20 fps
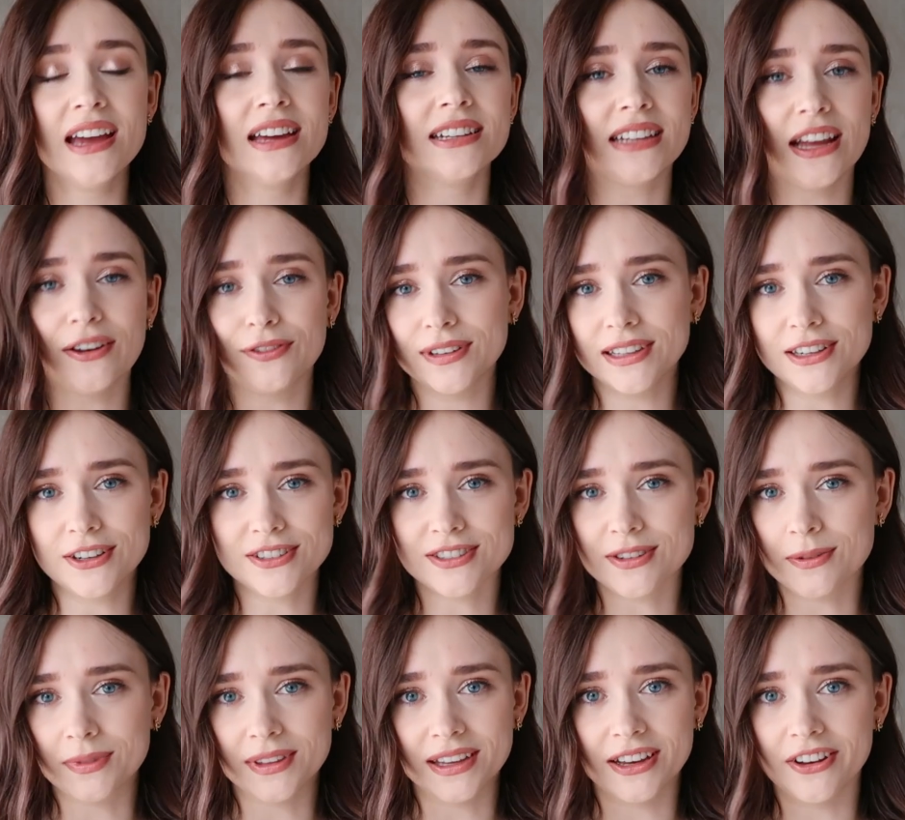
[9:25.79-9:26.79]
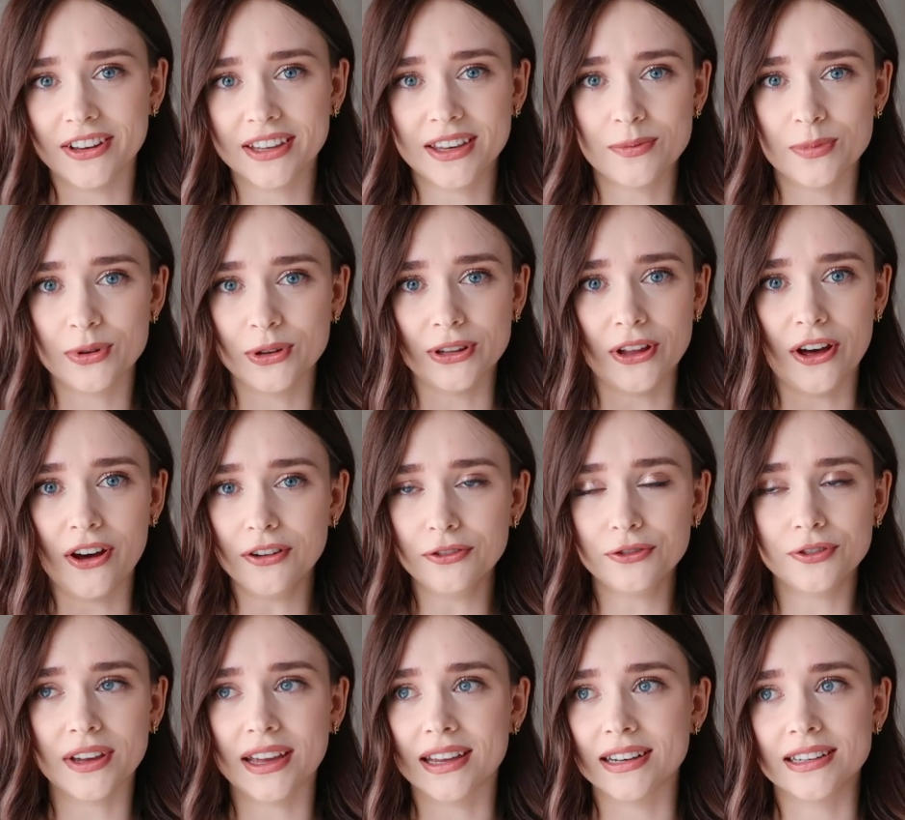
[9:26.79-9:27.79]
definitely not something I can pull
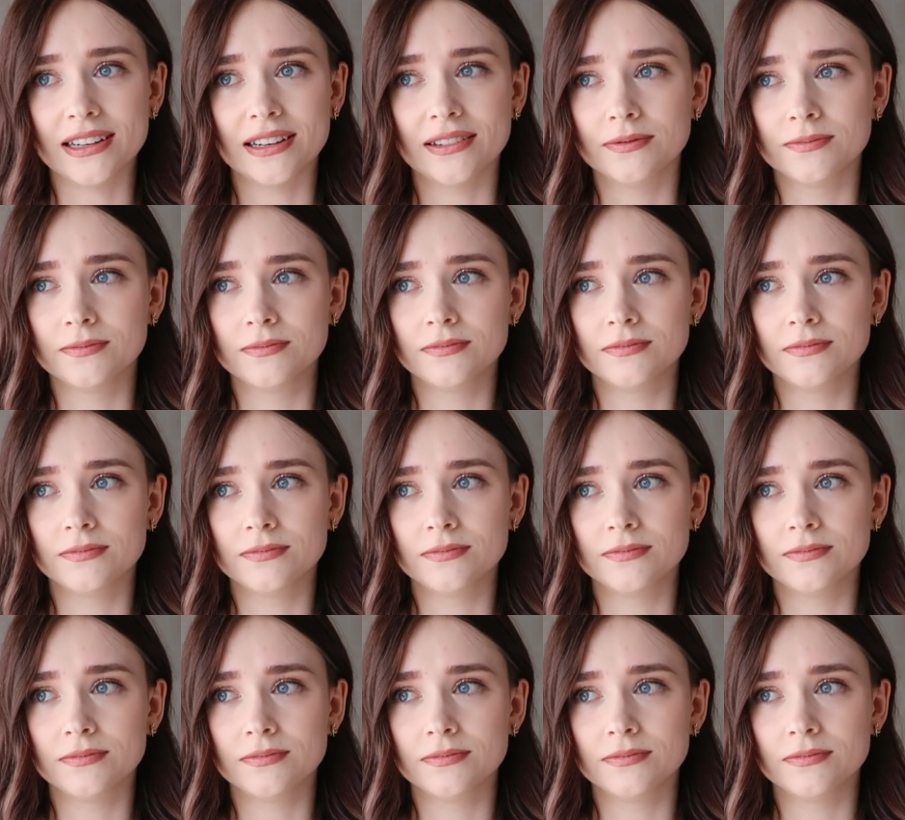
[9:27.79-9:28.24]
off in